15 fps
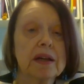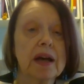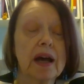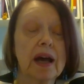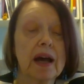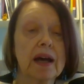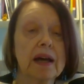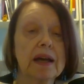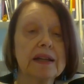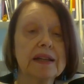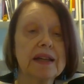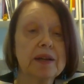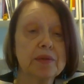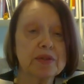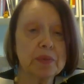
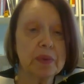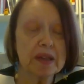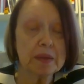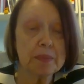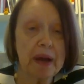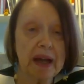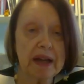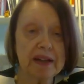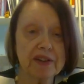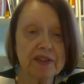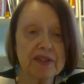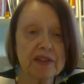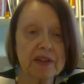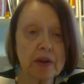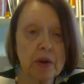And he was one of the
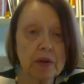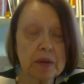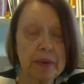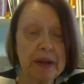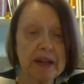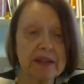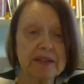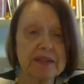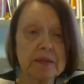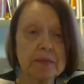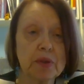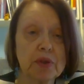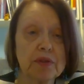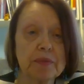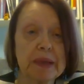pioneers of the codependency
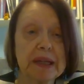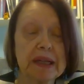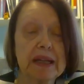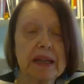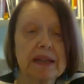movement.